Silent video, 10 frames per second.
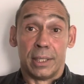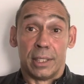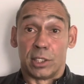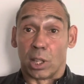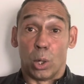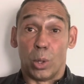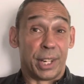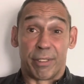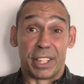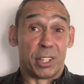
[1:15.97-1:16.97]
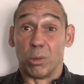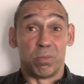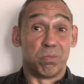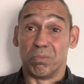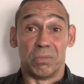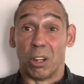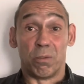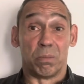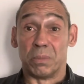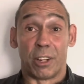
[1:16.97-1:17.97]
So I never had no no
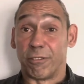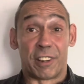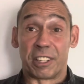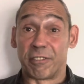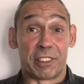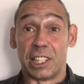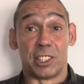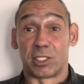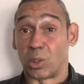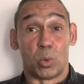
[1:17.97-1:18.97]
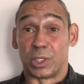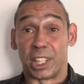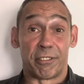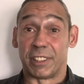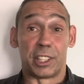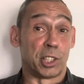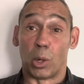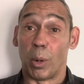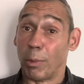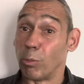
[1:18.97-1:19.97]
no funny feelings towards anything. You know,
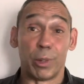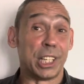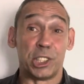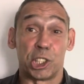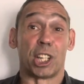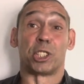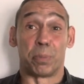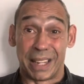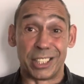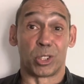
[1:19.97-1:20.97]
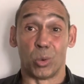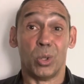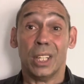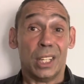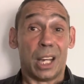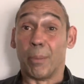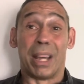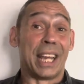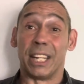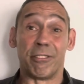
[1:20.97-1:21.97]
I'm not really judgmental
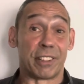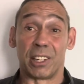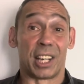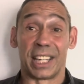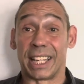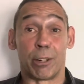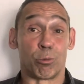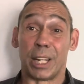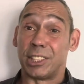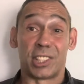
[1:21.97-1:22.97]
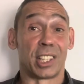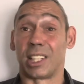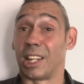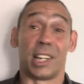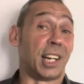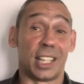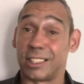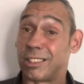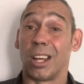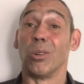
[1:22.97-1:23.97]
about anything like that, race and colour. I
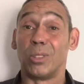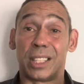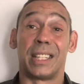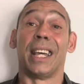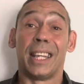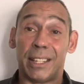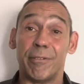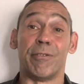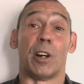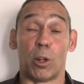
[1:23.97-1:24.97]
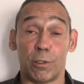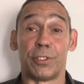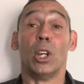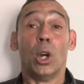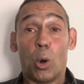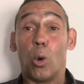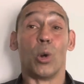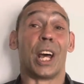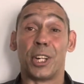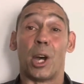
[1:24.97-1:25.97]
don't get involved. All
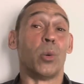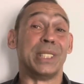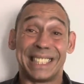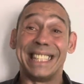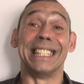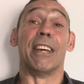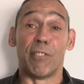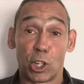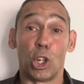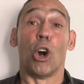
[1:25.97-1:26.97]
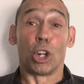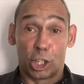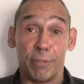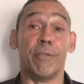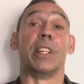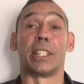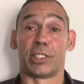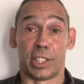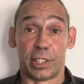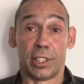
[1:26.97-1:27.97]
I know is he never got
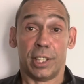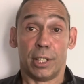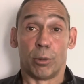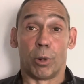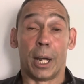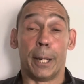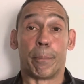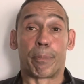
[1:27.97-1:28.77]
convicted, right?